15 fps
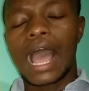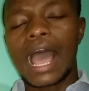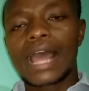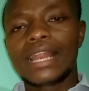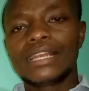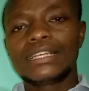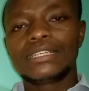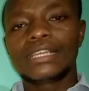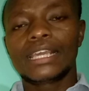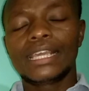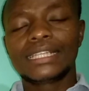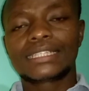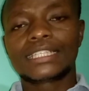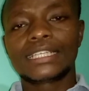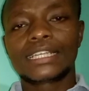and
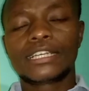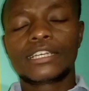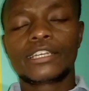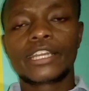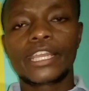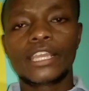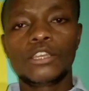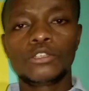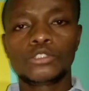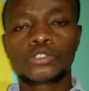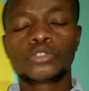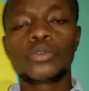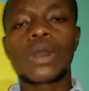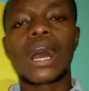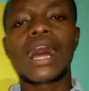it grew
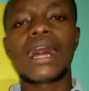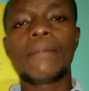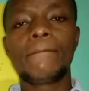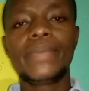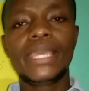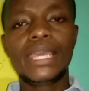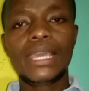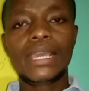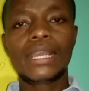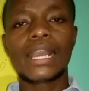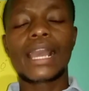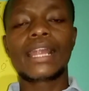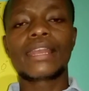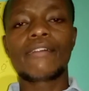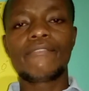to a big
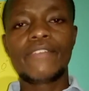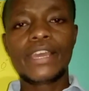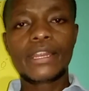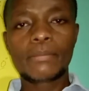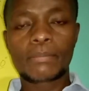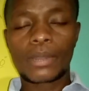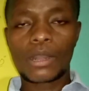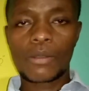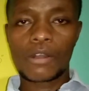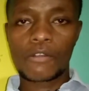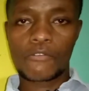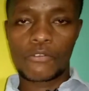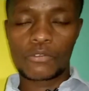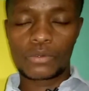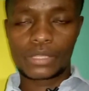and a very
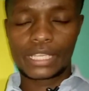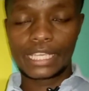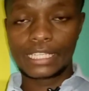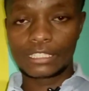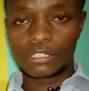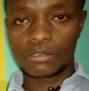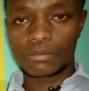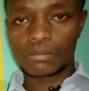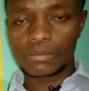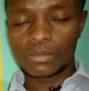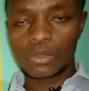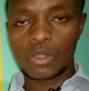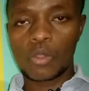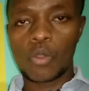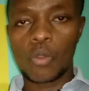powerful kingdom.
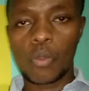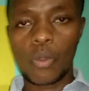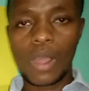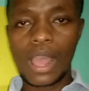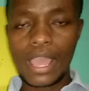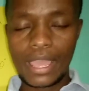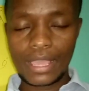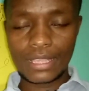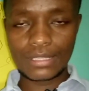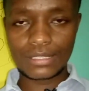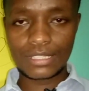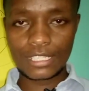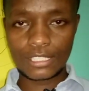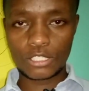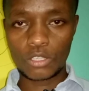Why is
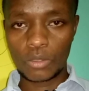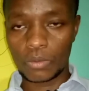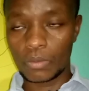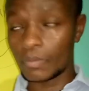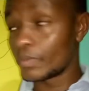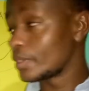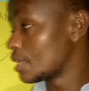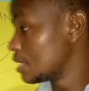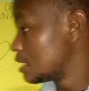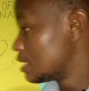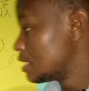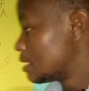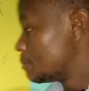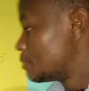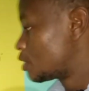this so?
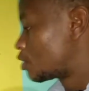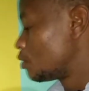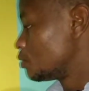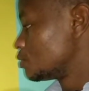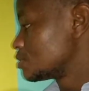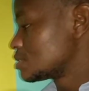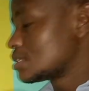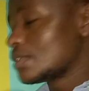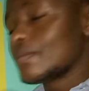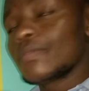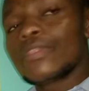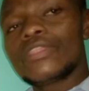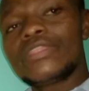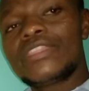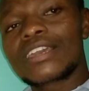Because
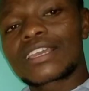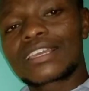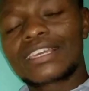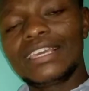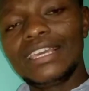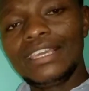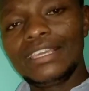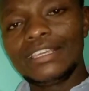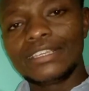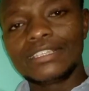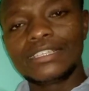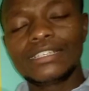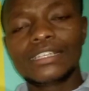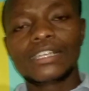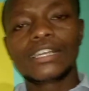the
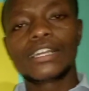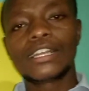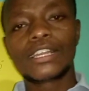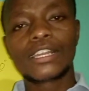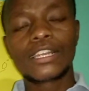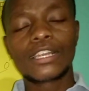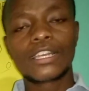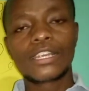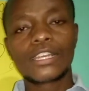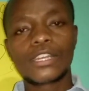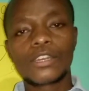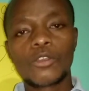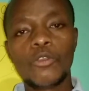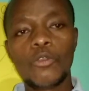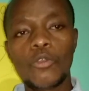king
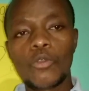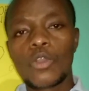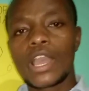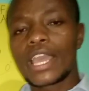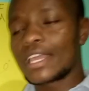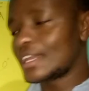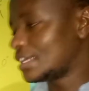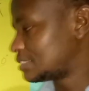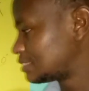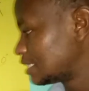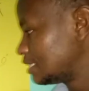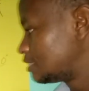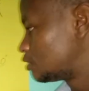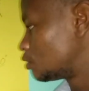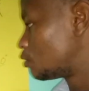who had a
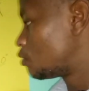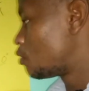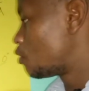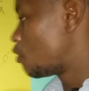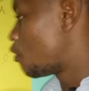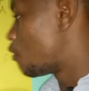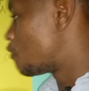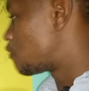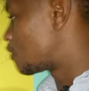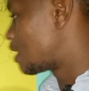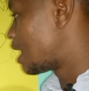title of